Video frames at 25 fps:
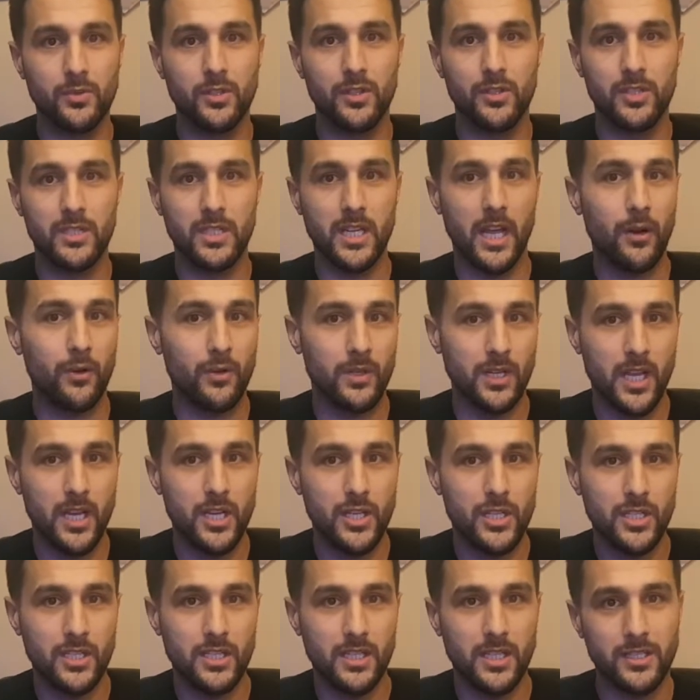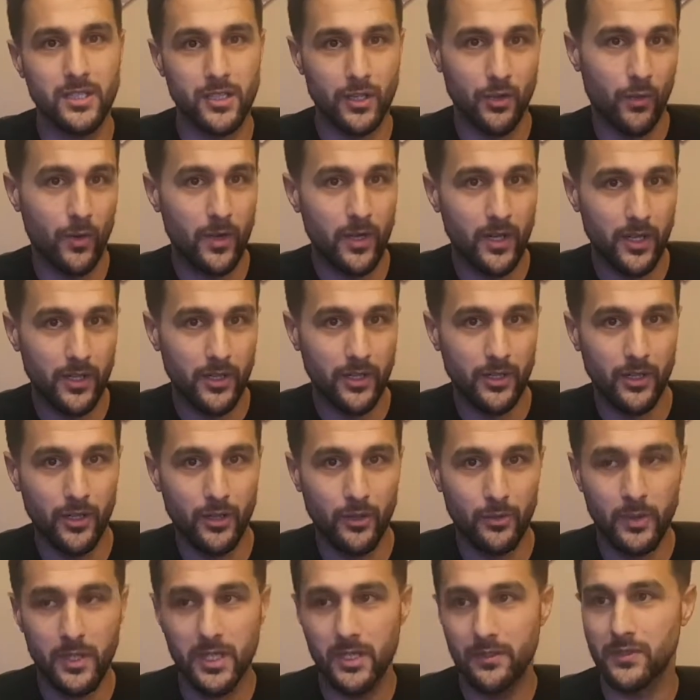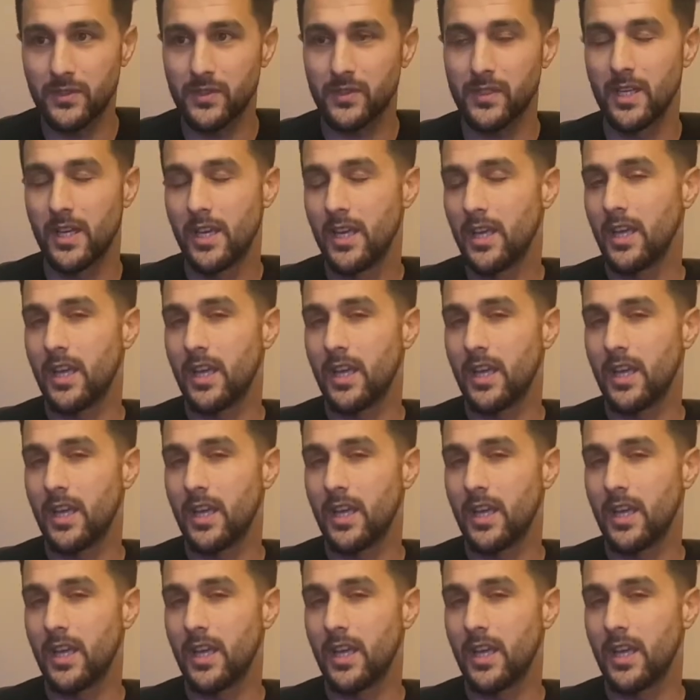to the degradation that's going on in our reefs.